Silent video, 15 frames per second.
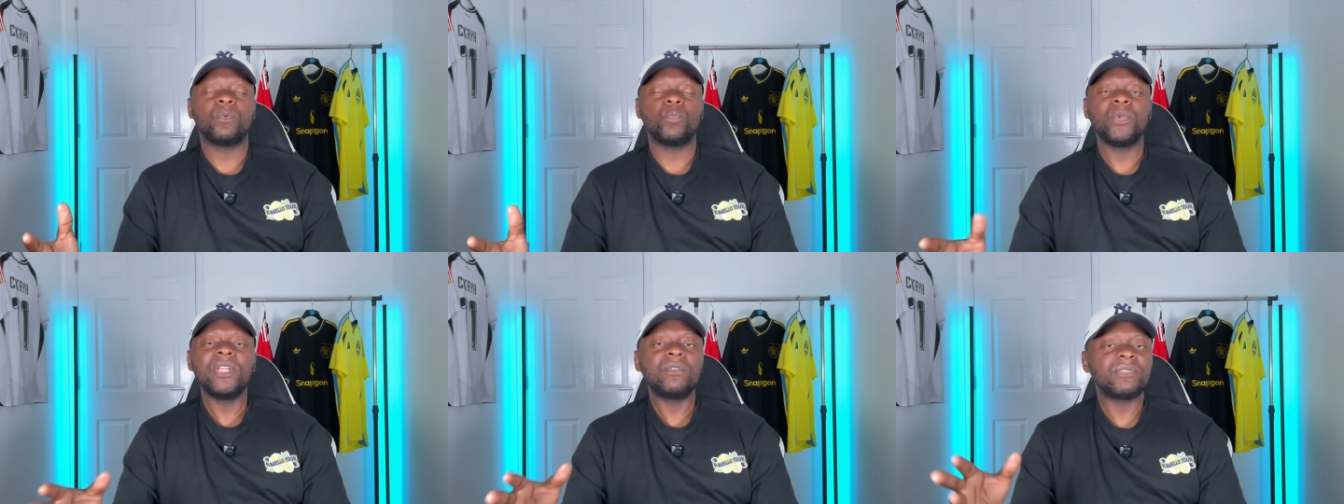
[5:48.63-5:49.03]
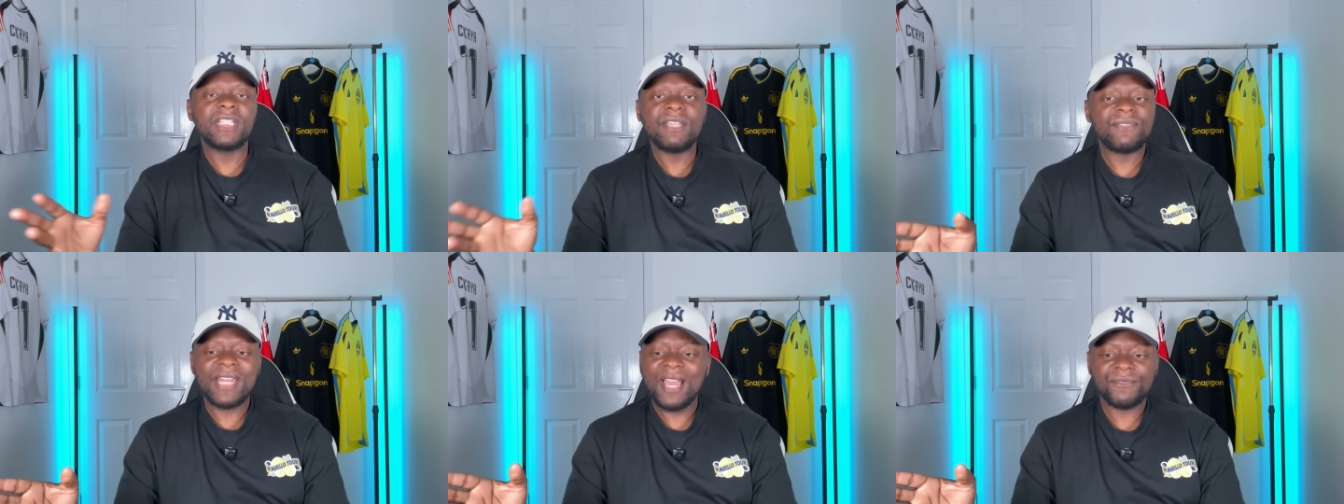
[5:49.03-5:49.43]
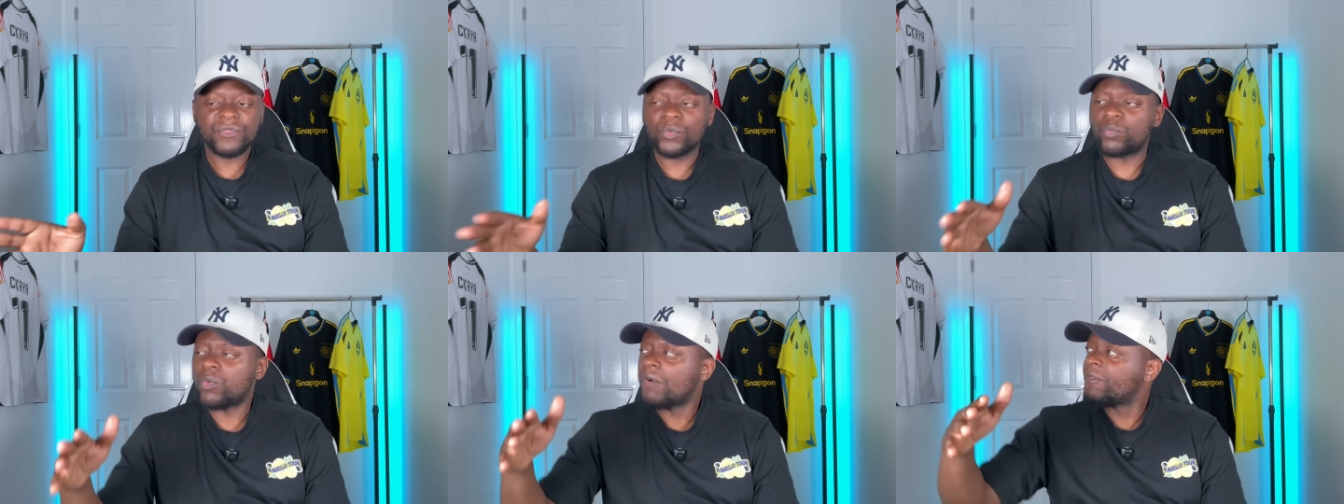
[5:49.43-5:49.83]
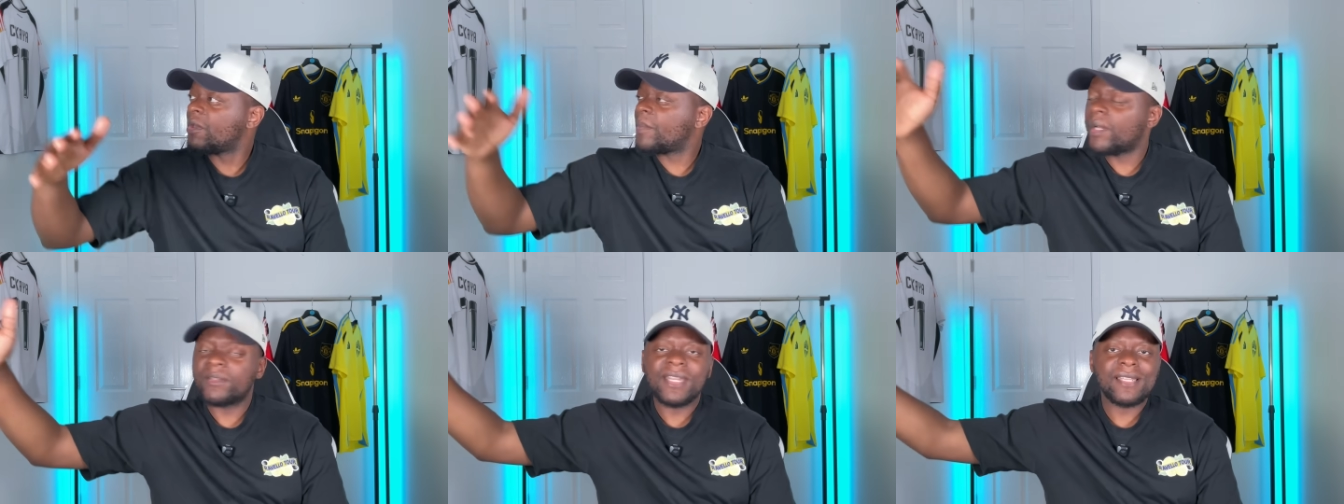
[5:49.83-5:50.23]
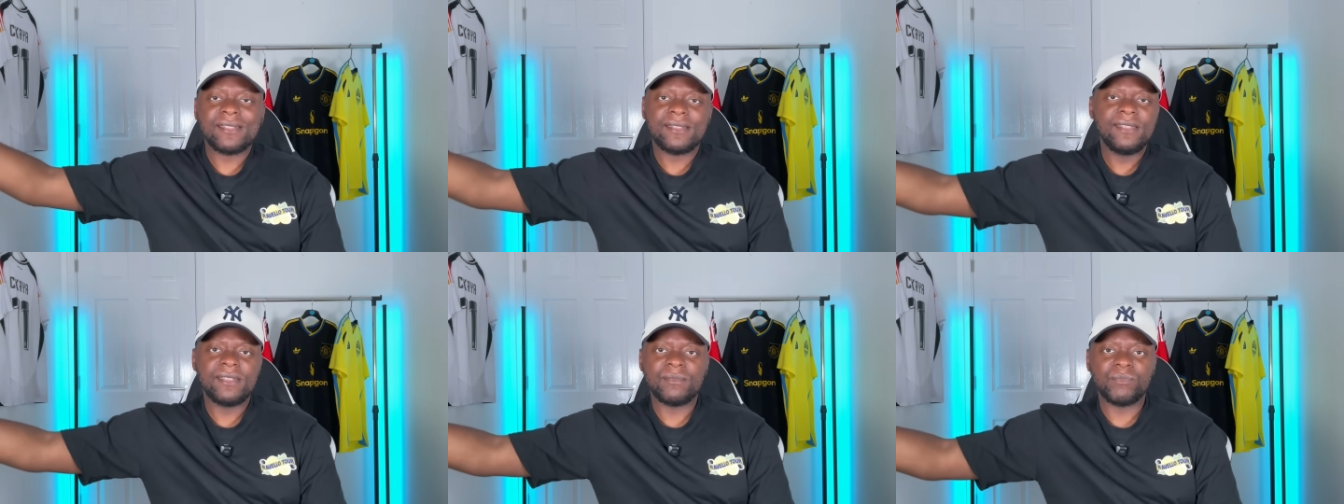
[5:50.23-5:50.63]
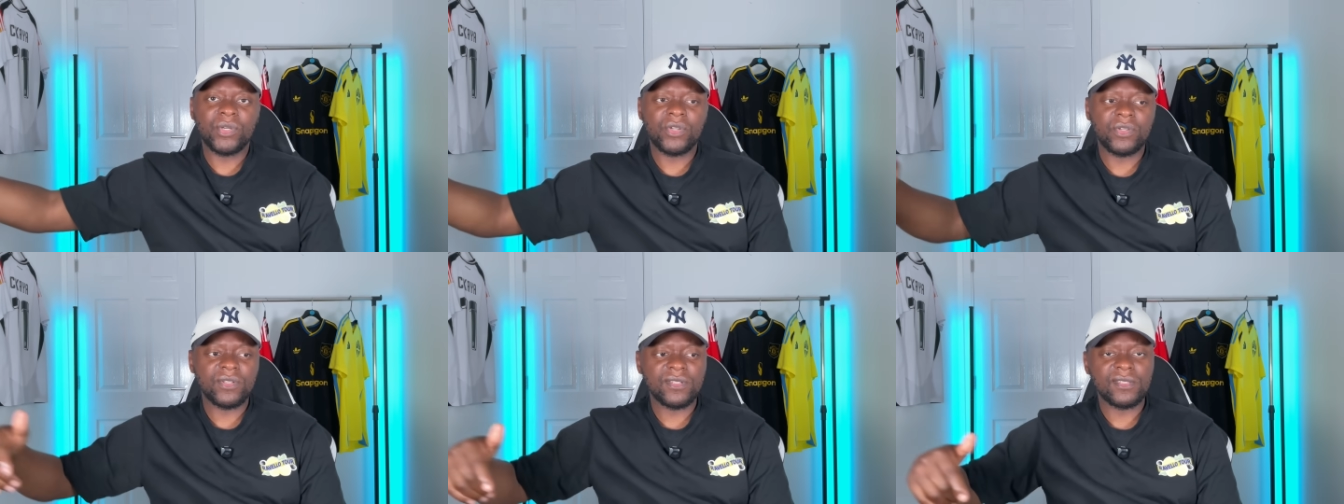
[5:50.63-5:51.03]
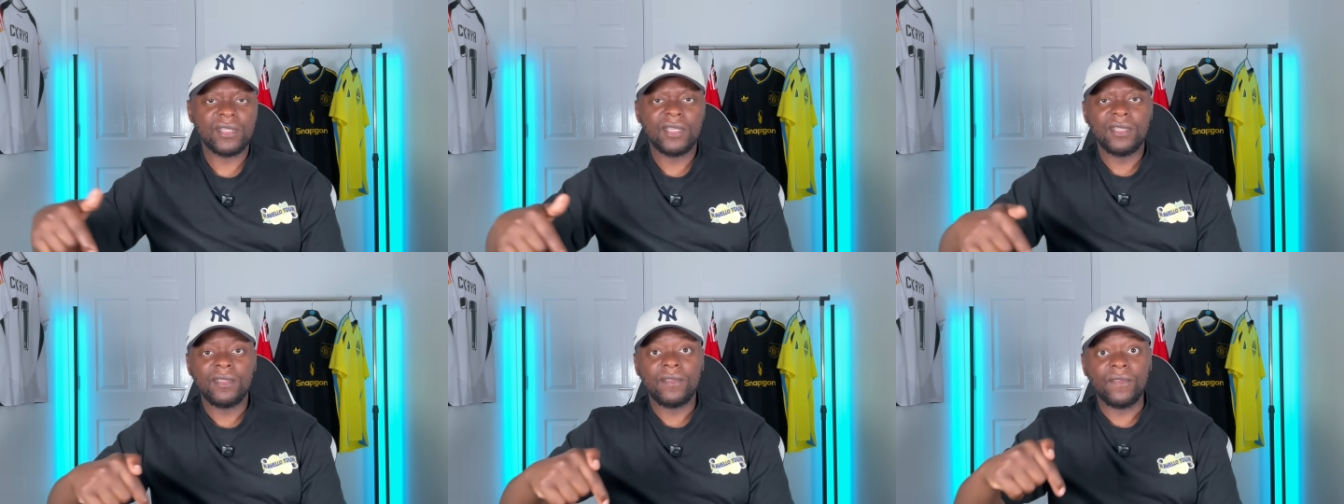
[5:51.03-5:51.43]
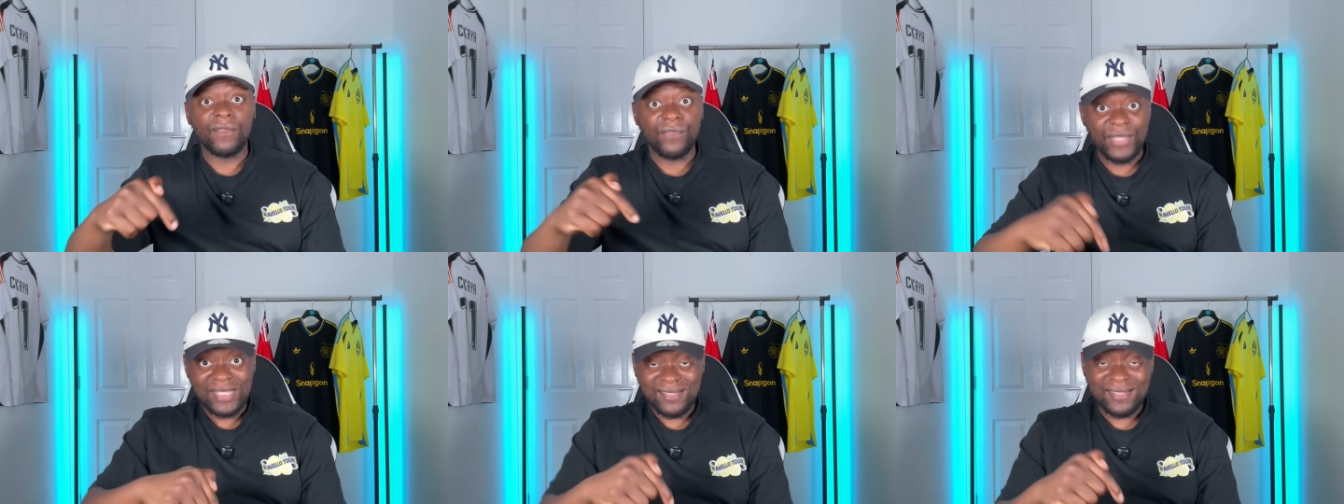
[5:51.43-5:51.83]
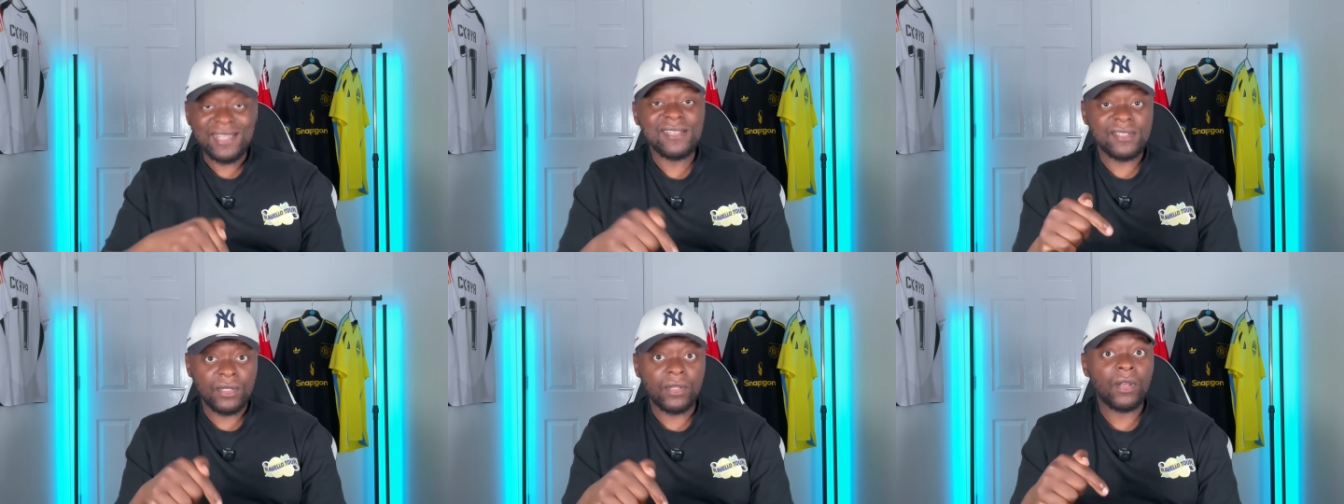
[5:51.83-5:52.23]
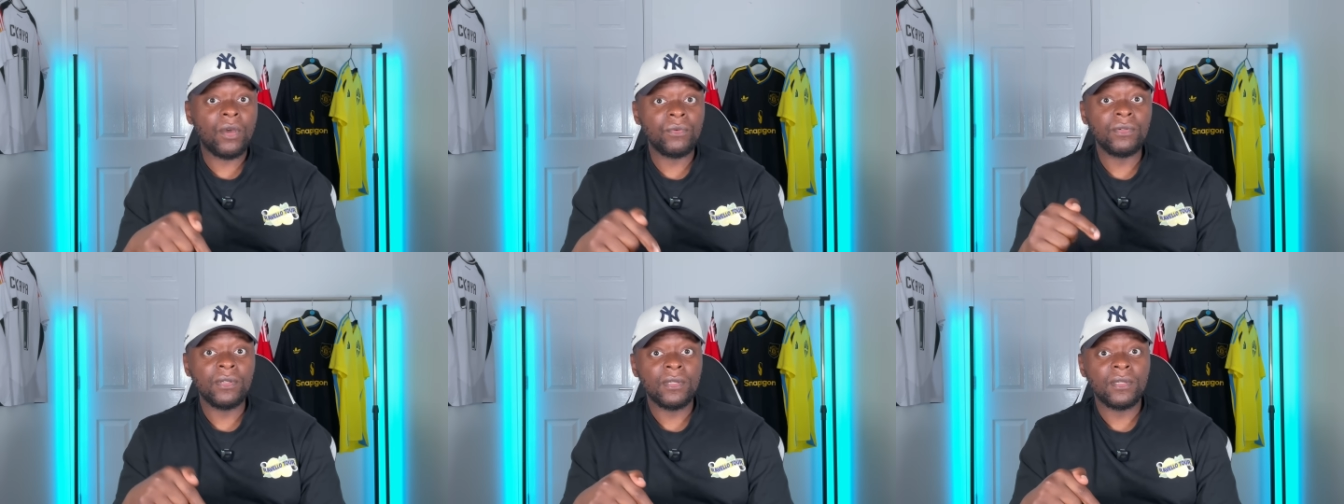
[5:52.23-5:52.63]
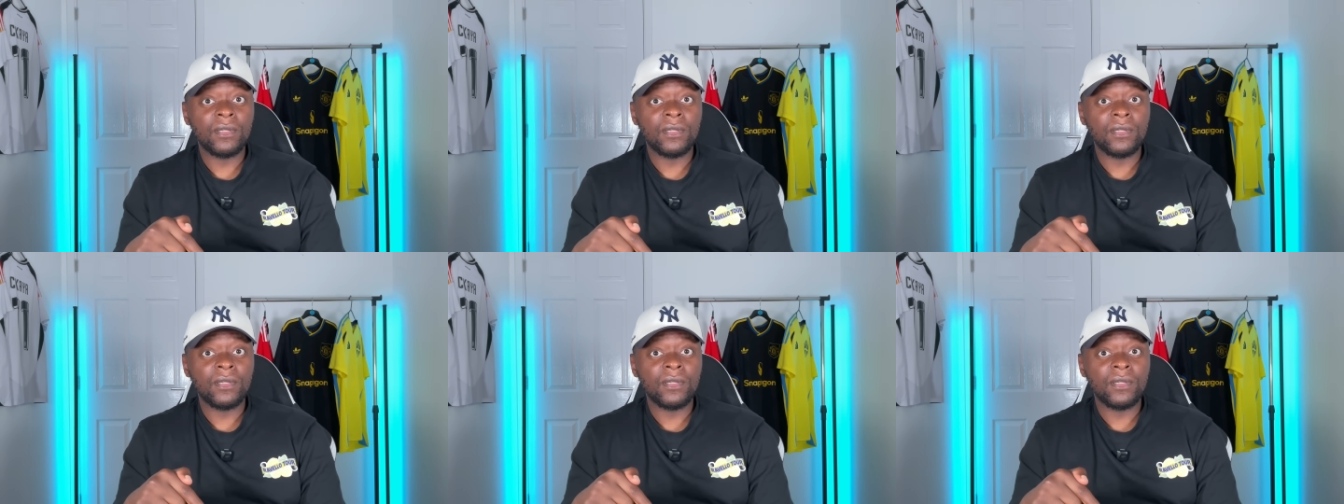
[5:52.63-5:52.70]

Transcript: We don't even have to worry about next season, because this season alone,